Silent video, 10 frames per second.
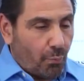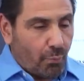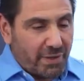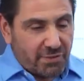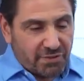
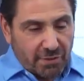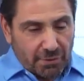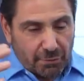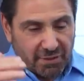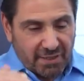When you
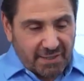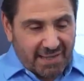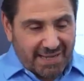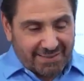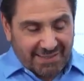start looking
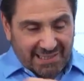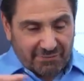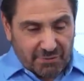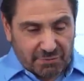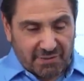at the
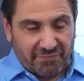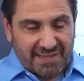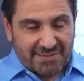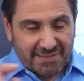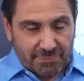individual
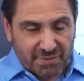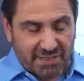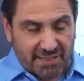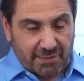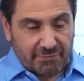devices
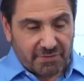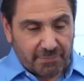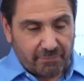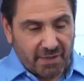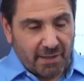
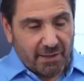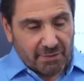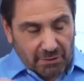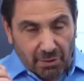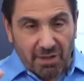themselves,
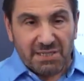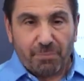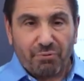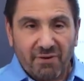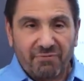the larger
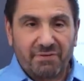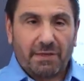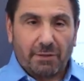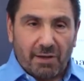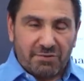periphery, the
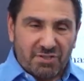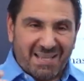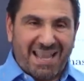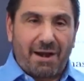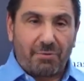
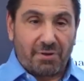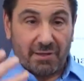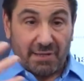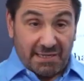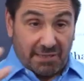largest
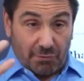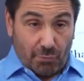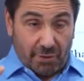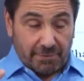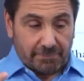area in either
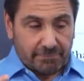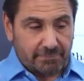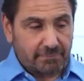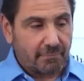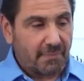one,
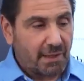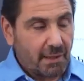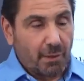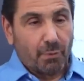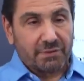
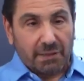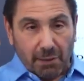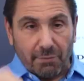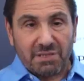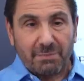with the
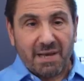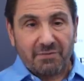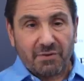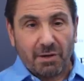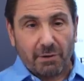lowest amount
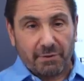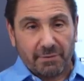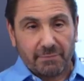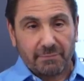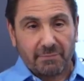of
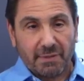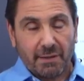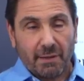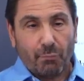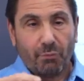current,
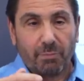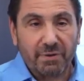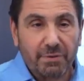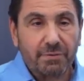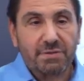will
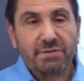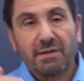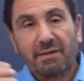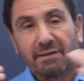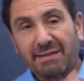
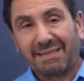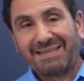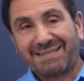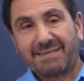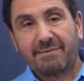produce the
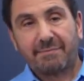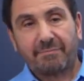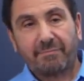least